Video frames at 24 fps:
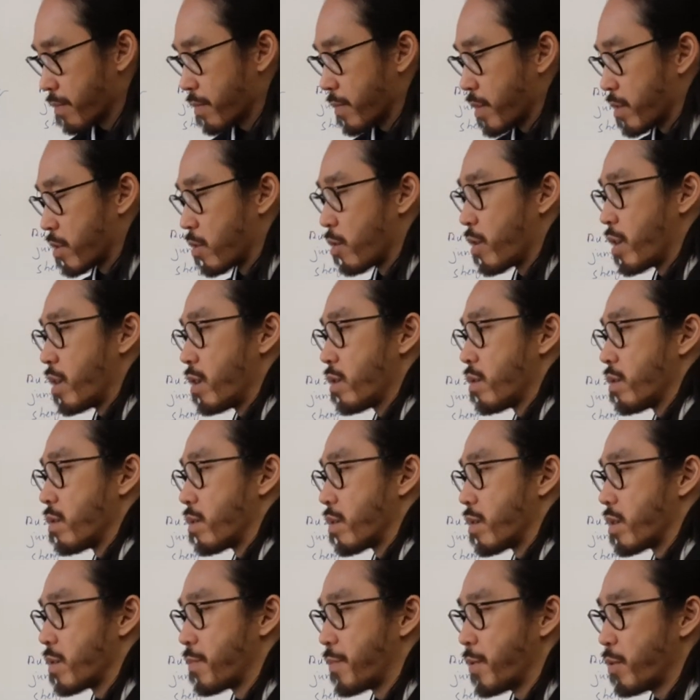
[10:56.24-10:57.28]
So here
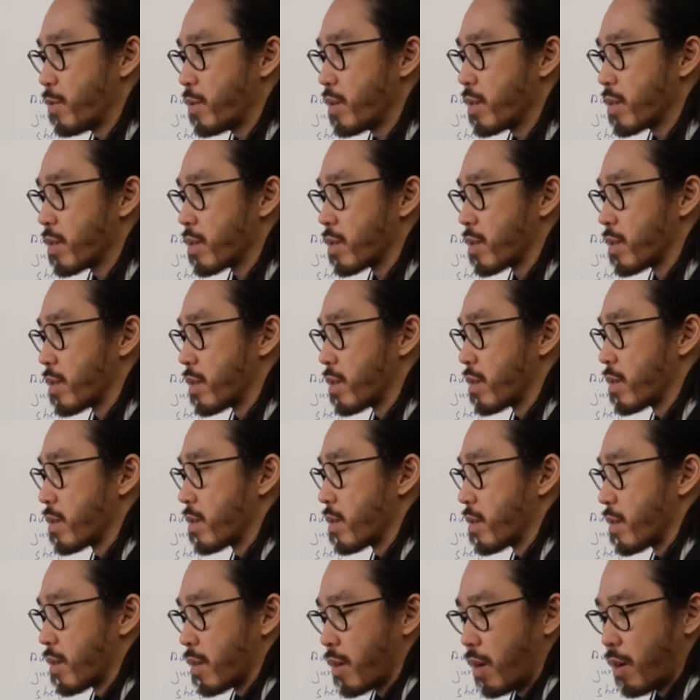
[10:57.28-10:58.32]
he's building
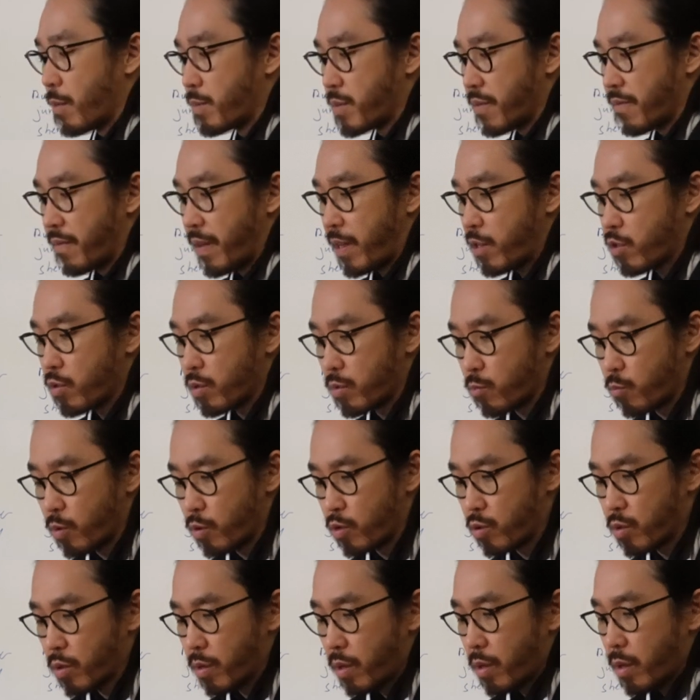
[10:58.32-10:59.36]
this observation
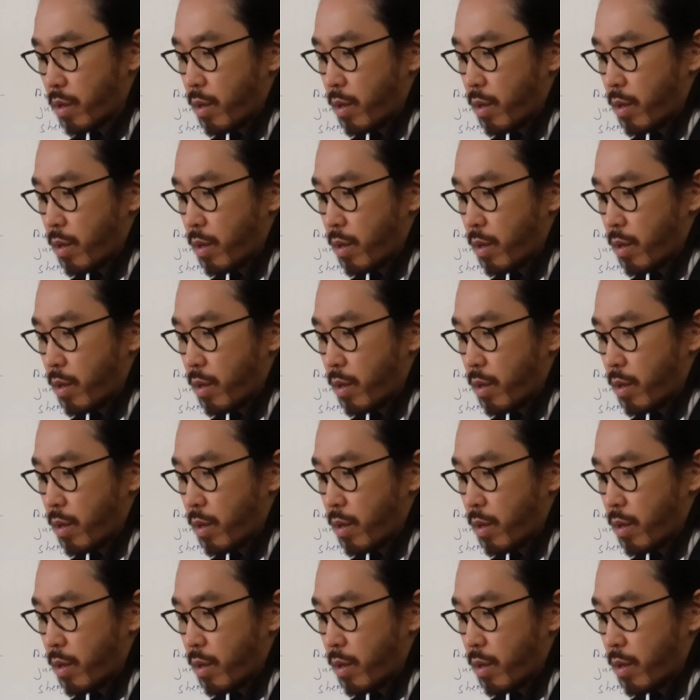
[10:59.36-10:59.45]
which,